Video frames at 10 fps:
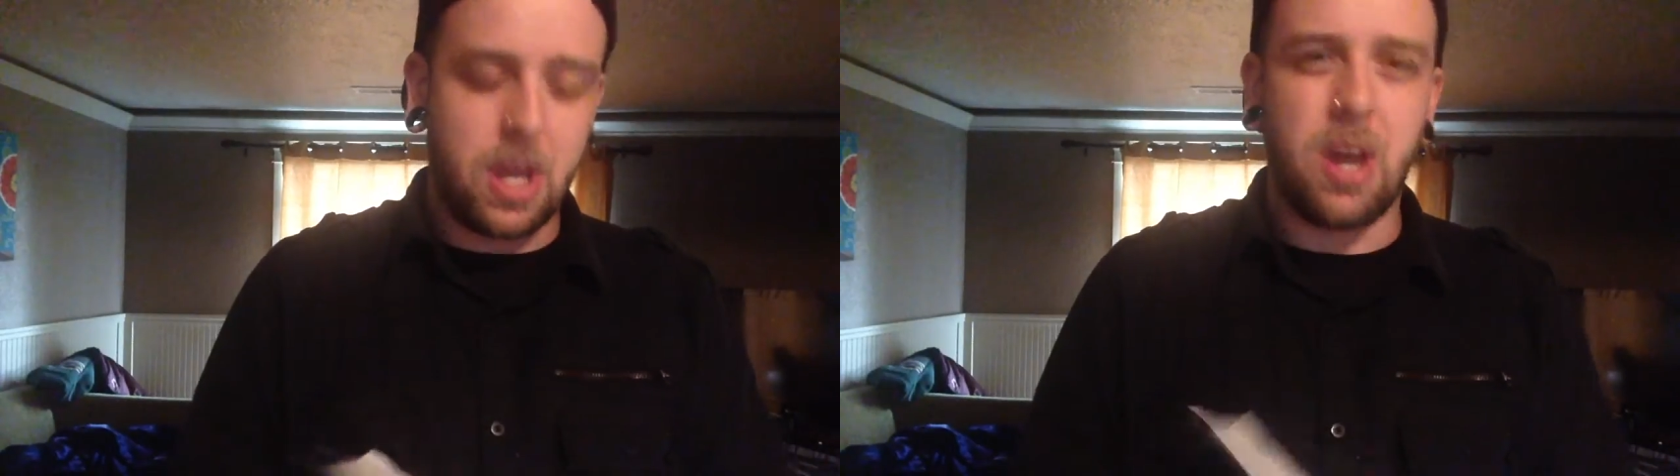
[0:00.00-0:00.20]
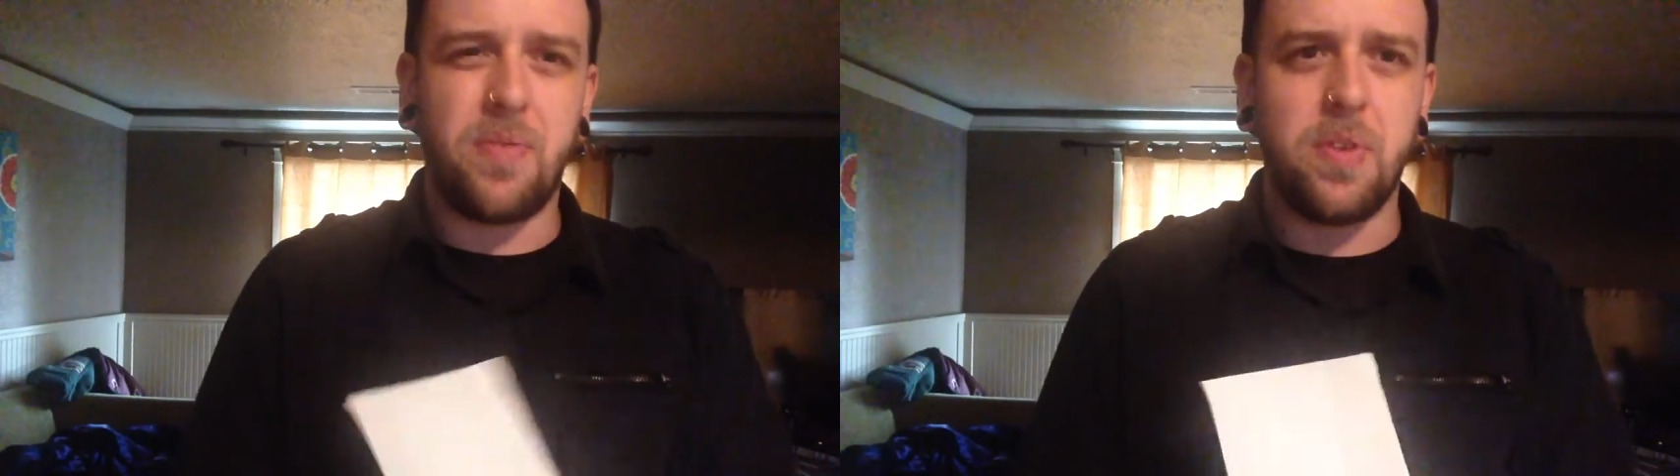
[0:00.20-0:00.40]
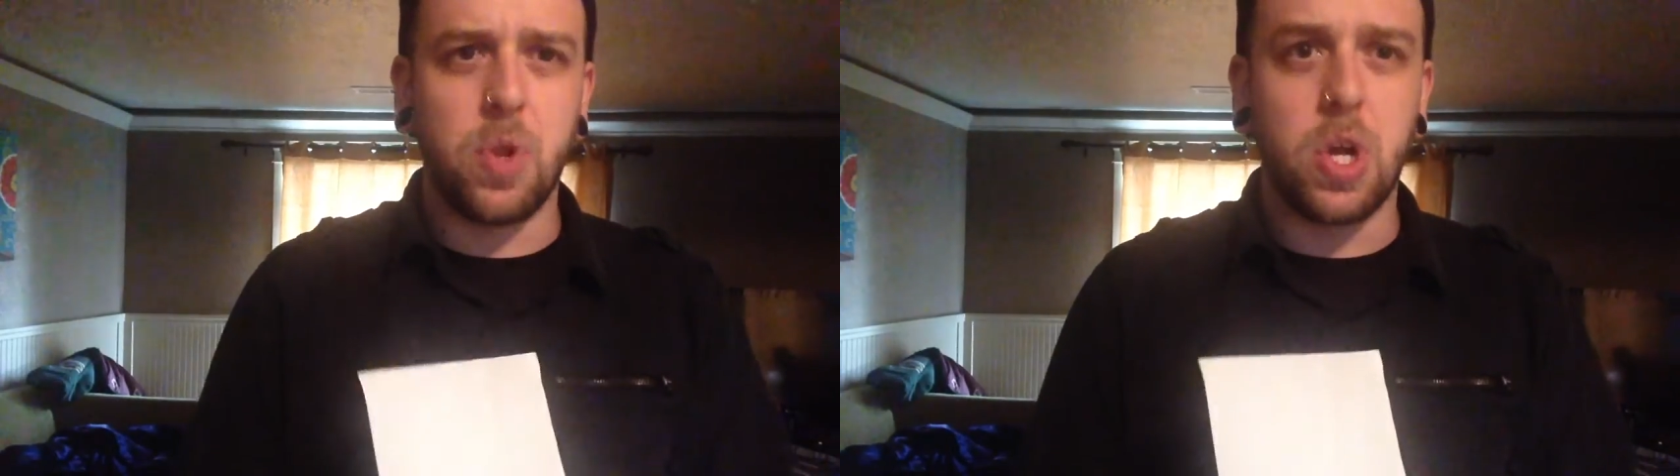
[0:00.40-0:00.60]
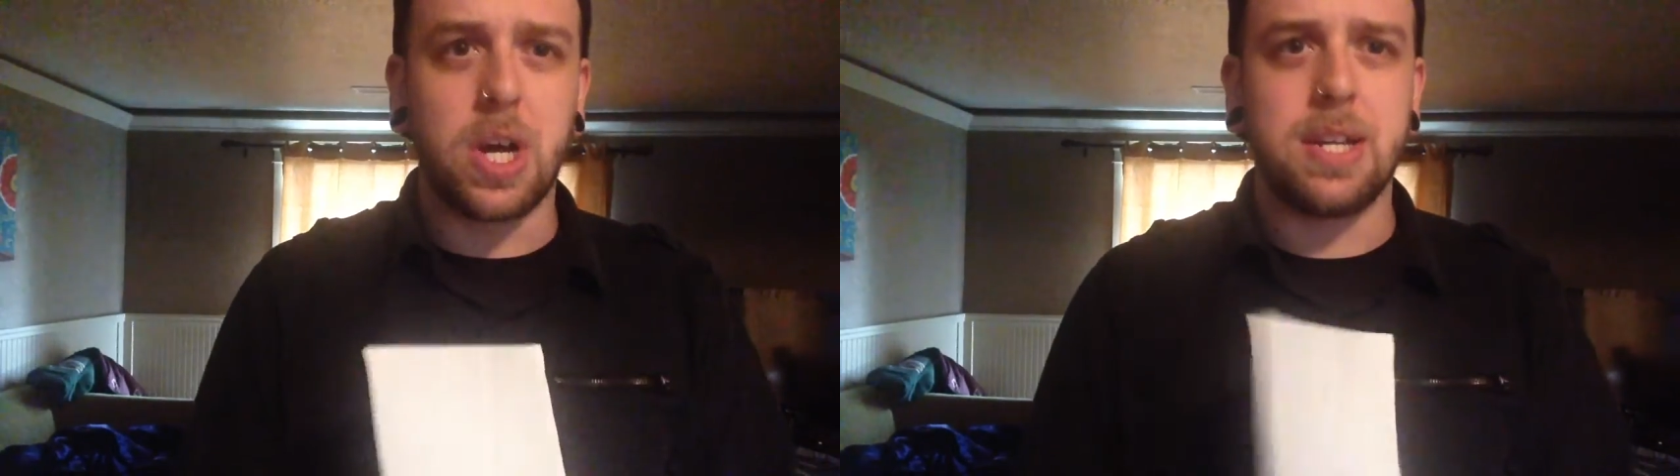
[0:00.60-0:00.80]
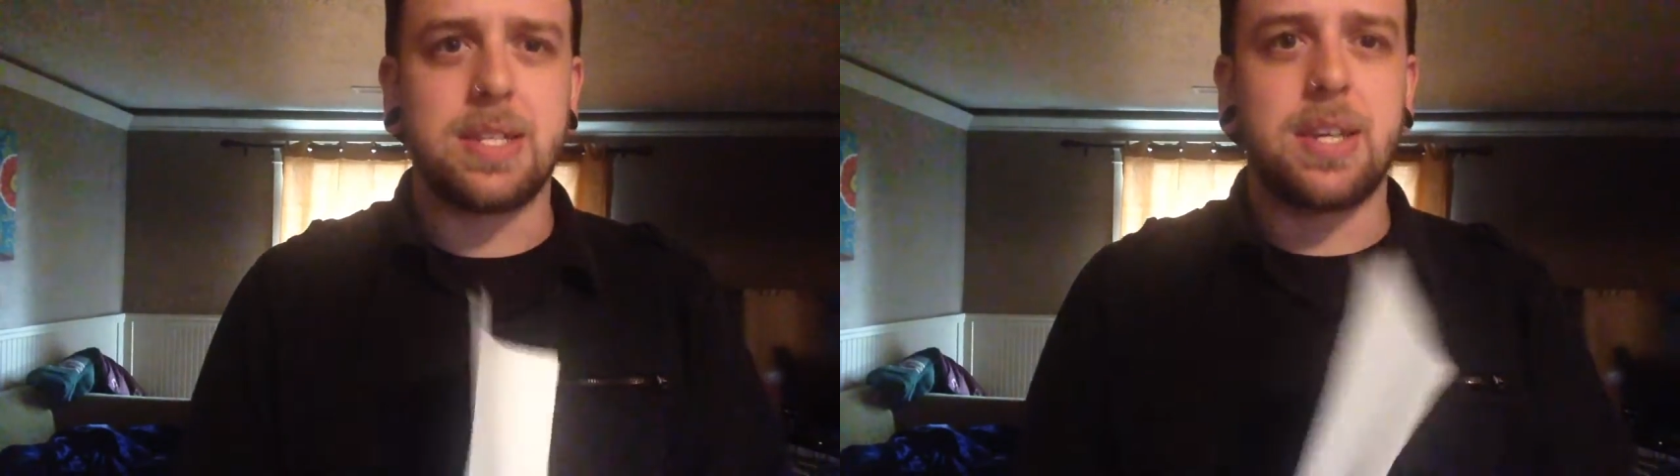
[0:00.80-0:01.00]
If you
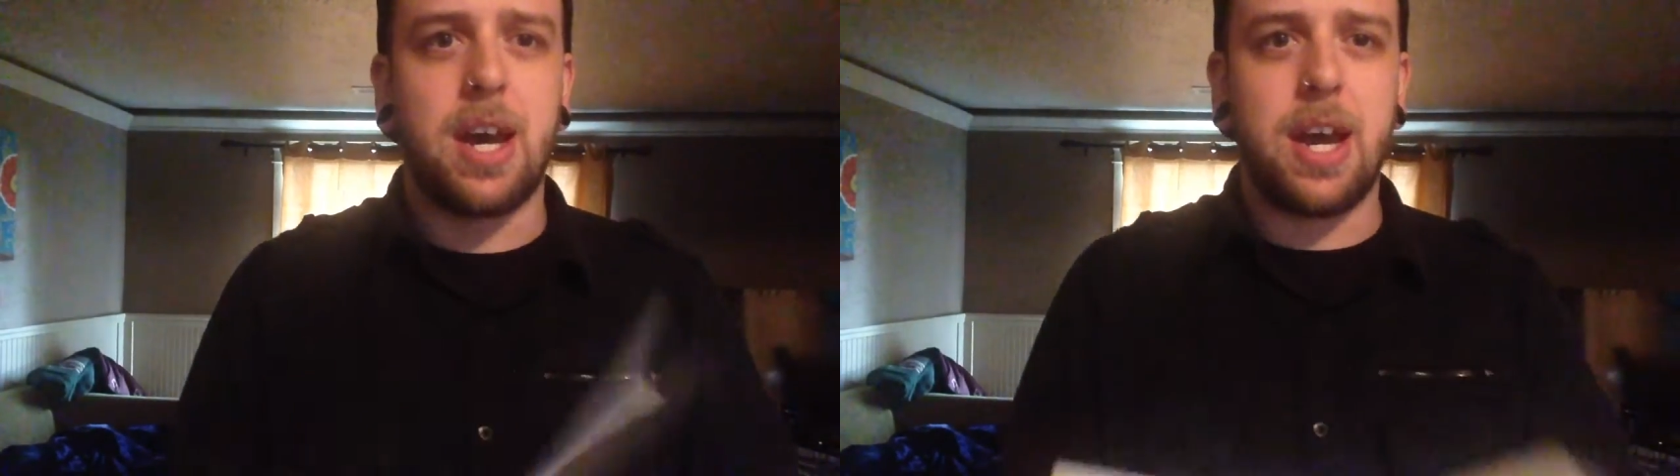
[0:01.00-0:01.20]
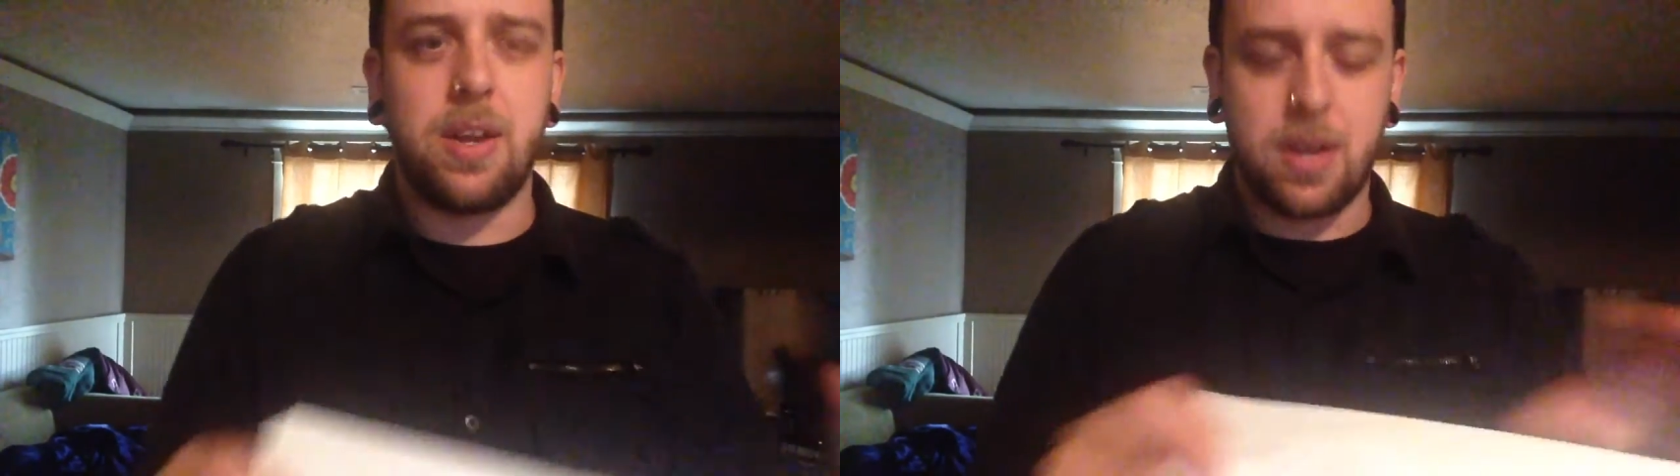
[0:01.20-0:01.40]
look inside,